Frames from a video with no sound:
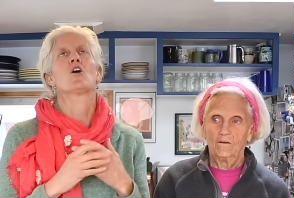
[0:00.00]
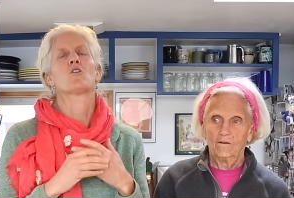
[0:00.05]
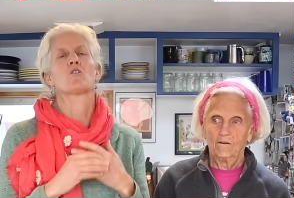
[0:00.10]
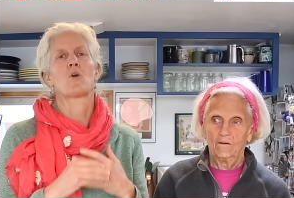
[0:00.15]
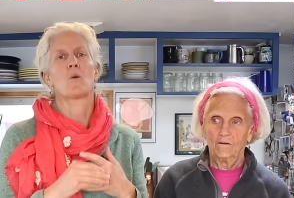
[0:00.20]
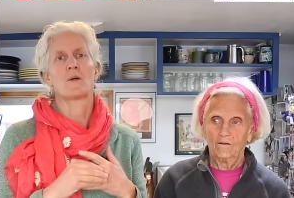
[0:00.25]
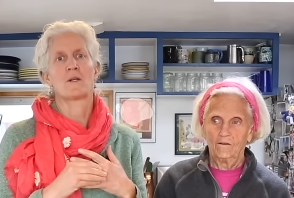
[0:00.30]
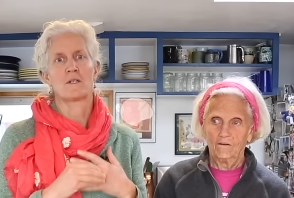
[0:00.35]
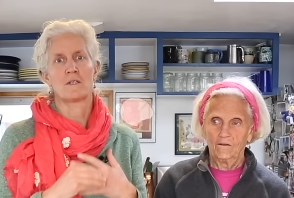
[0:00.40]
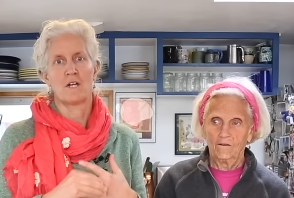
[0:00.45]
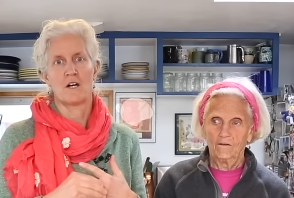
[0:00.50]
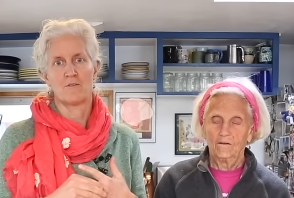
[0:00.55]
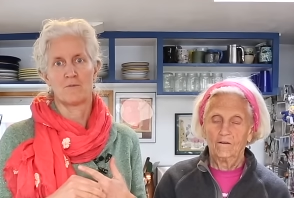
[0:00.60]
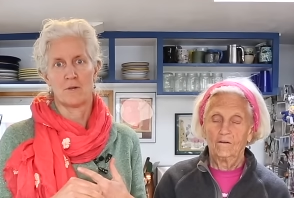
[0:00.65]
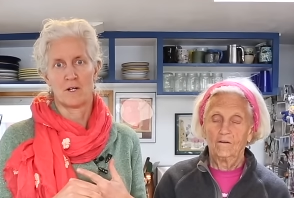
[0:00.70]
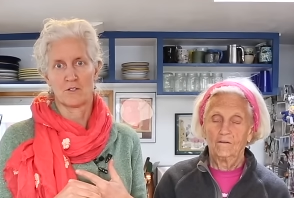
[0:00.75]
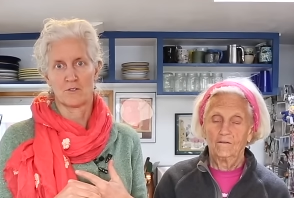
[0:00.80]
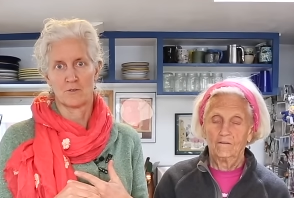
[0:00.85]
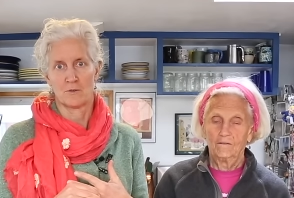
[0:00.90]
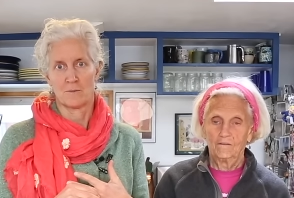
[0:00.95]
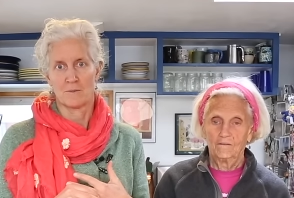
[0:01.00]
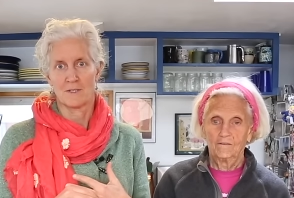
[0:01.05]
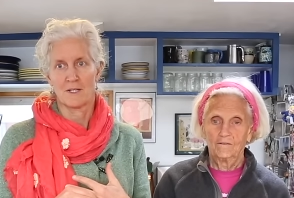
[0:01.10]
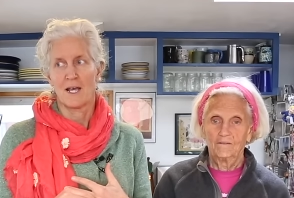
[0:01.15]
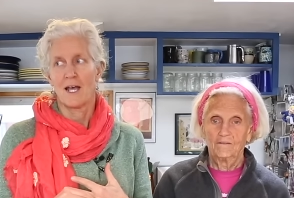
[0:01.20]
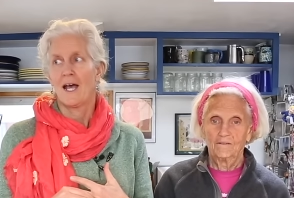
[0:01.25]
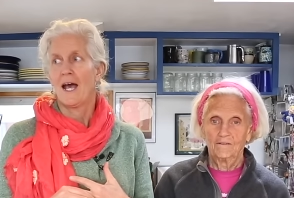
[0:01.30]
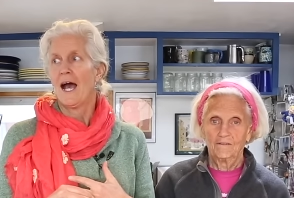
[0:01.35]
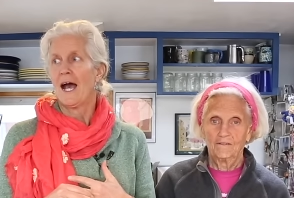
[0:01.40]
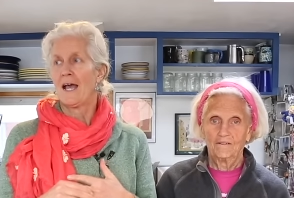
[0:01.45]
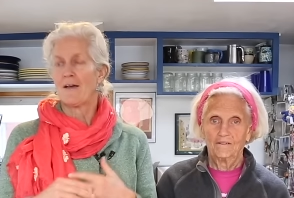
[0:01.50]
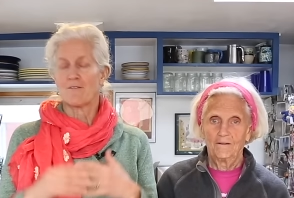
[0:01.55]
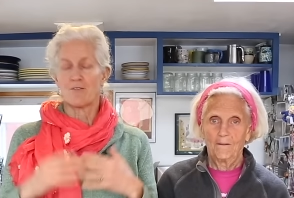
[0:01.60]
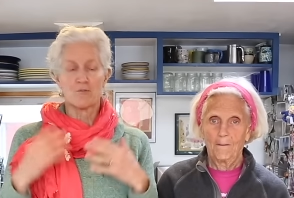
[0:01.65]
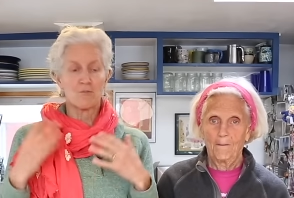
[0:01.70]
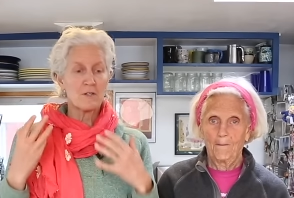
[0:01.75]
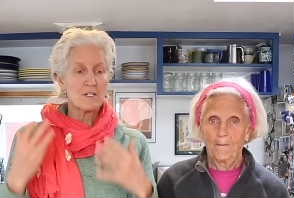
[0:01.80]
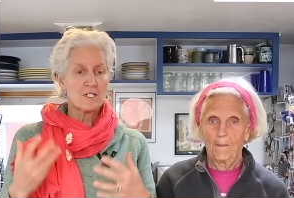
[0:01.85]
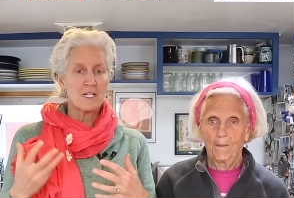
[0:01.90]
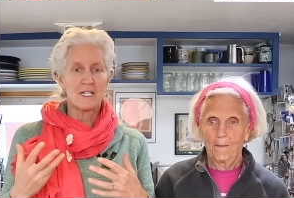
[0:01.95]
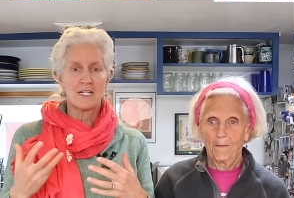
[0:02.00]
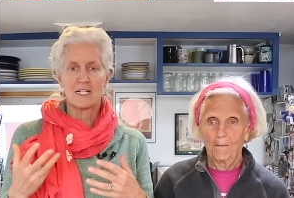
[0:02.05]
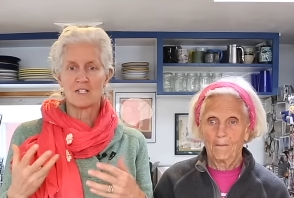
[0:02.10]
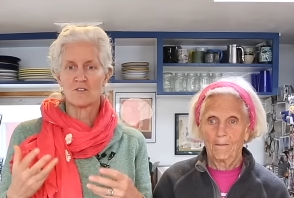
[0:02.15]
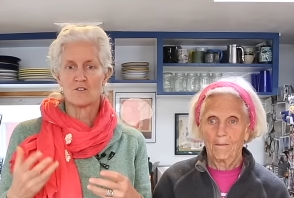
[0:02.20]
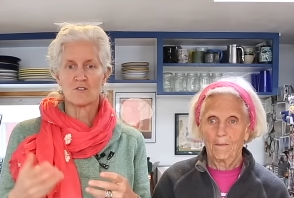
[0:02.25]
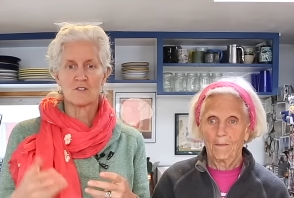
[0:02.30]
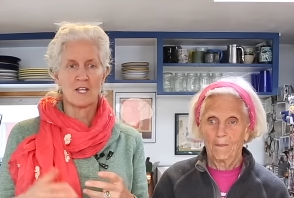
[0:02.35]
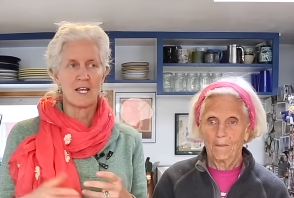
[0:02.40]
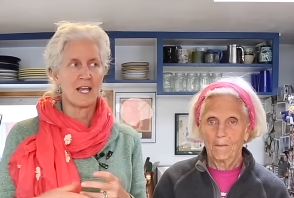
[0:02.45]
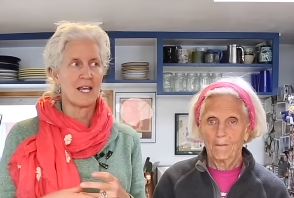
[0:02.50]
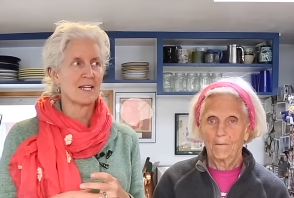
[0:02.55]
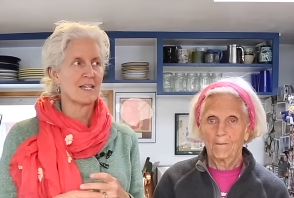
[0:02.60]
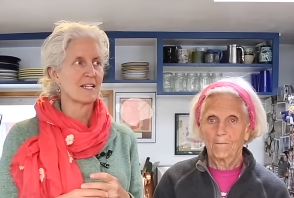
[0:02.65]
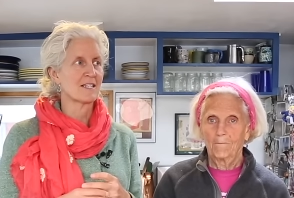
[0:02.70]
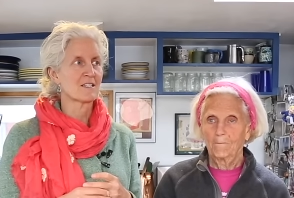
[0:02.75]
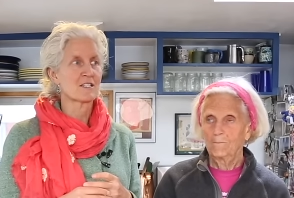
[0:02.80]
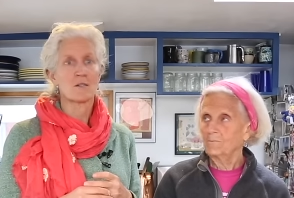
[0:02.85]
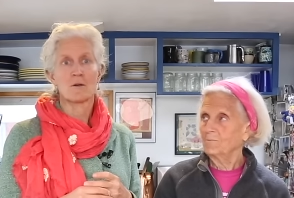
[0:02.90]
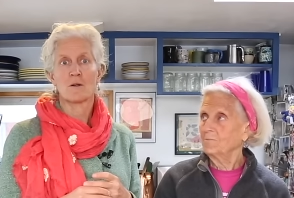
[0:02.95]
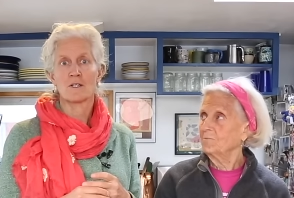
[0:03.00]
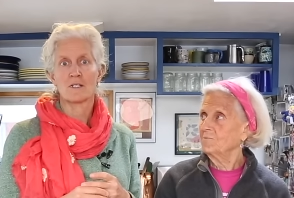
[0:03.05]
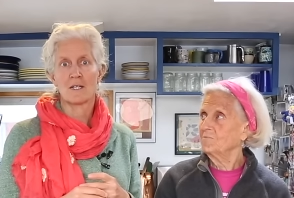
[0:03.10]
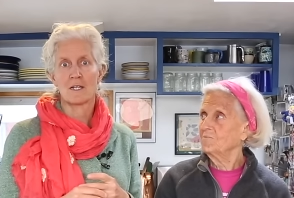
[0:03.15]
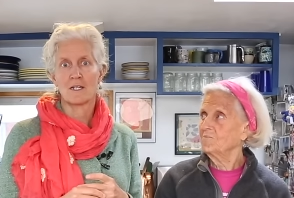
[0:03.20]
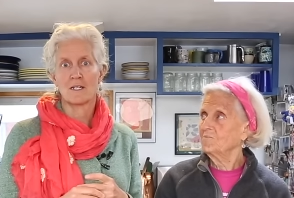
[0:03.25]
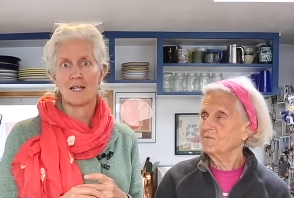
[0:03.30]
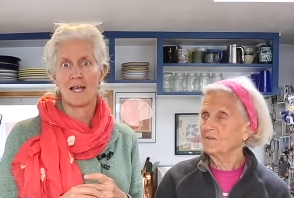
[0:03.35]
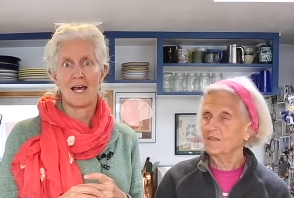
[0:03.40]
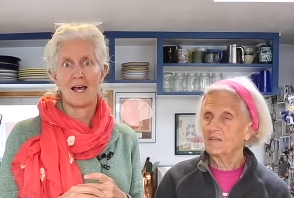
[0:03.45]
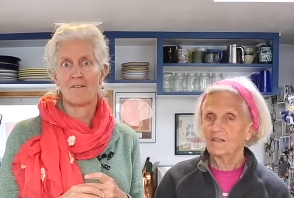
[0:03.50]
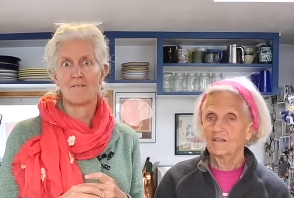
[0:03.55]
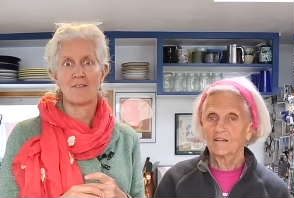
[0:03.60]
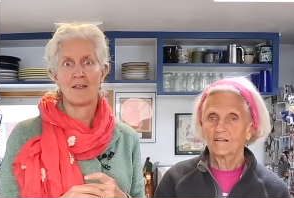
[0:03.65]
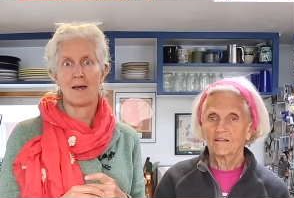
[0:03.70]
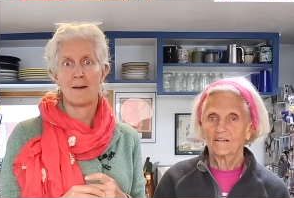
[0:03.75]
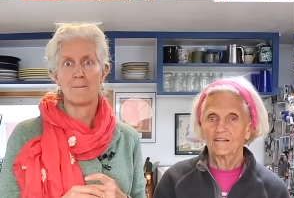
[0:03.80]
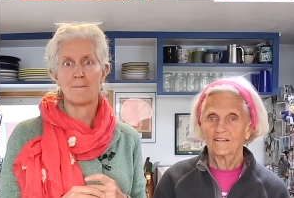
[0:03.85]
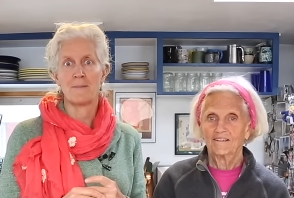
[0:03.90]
Speaker 1: growing to love mushrooms. I have three teenagers, and it's so exciting to have them